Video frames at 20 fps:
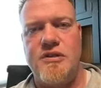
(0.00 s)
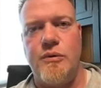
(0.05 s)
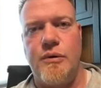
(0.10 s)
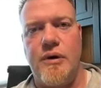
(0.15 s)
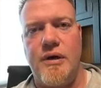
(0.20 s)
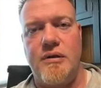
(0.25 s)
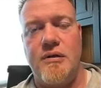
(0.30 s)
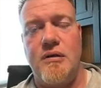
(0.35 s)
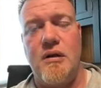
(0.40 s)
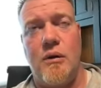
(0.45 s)

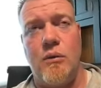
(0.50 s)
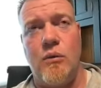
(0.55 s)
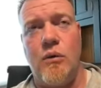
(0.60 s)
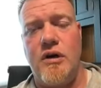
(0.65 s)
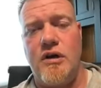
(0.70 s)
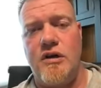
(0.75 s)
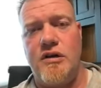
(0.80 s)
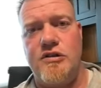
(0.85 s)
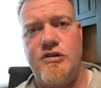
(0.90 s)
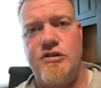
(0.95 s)
So I
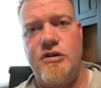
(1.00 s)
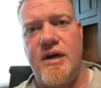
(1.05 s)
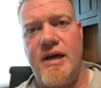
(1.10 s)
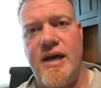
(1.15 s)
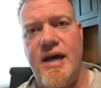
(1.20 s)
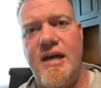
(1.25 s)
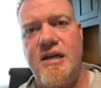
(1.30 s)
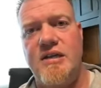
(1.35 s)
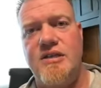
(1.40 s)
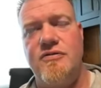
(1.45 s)
wanted to try
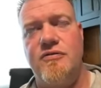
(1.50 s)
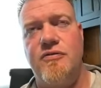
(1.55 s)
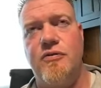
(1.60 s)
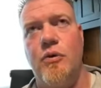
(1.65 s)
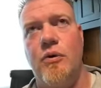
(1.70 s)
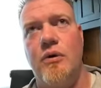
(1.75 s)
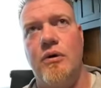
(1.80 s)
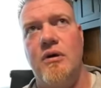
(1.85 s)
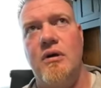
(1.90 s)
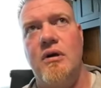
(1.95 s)
edge
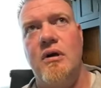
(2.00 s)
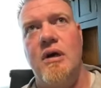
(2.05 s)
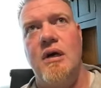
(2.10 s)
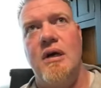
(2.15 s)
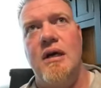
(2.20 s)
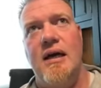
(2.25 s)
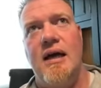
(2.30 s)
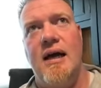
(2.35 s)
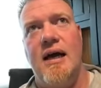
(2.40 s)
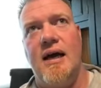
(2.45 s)
for
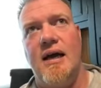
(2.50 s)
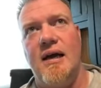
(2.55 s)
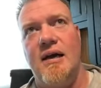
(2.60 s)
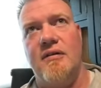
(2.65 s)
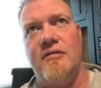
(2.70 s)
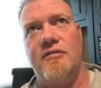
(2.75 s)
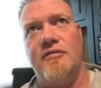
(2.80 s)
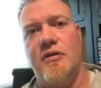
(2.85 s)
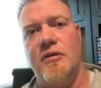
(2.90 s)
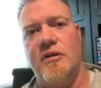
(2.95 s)

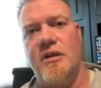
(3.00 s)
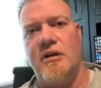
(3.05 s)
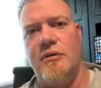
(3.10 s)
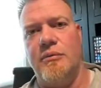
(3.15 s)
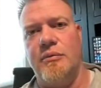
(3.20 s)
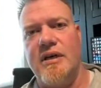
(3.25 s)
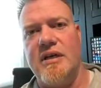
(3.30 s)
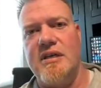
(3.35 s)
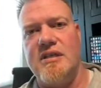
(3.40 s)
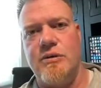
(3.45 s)
a
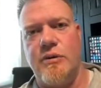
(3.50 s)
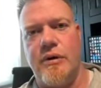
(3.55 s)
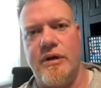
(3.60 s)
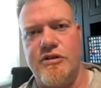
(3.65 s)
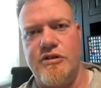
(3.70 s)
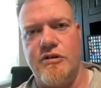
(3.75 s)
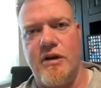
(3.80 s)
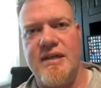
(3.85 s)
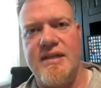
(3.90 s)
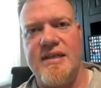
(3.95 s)
little bit. So I
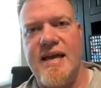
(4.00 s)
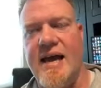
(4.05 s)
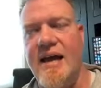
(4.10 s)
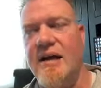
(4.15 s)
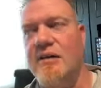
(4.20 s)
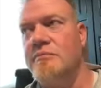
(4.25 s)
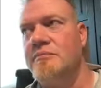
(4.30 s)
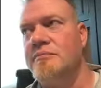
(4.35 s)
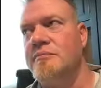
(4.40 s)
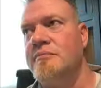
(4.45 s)
tried
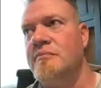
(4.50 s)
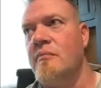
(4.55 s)
that.